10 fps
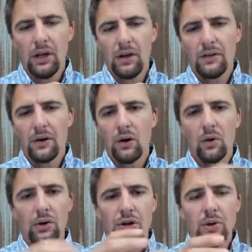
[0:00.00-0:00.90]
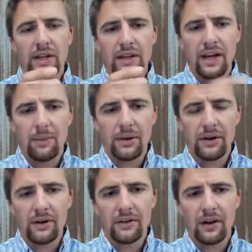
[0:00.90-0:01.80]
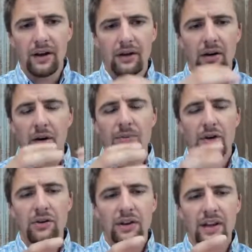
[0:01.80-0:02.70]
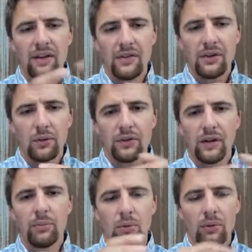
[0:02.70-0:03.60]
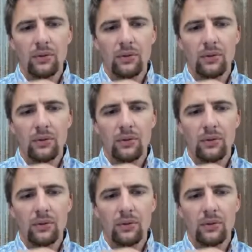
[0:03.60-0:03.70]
So you would get that you get that fecal sample,